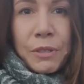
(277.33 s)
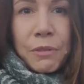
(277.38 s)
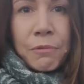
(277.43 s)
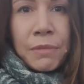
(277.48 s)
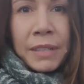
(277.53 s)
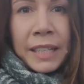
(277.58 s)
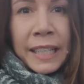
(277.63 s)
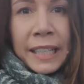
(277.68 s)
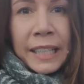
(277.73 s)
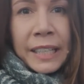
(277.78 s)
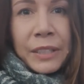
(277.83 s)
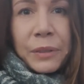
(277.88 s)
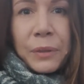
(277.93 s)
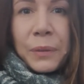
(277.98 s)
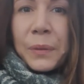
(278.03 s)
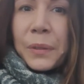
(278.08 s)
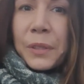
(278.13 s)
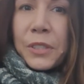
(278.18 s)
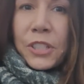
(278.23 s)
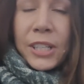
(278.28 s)
to read
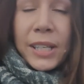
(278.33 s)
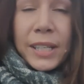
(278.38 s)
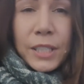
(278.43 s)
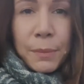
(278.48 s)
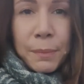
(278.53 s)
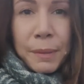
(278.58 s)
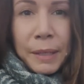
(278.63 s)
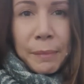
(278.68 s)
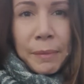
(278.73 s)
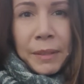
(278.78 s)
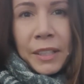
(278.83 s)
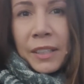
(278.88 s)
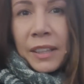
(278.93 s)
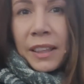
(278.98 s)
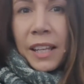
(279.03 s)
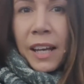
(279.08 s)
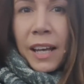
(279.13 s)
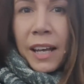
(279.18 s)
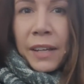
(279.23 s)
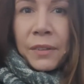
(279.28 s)
or chat to people
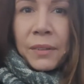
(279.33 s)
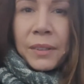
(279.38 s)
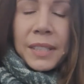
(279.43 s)
online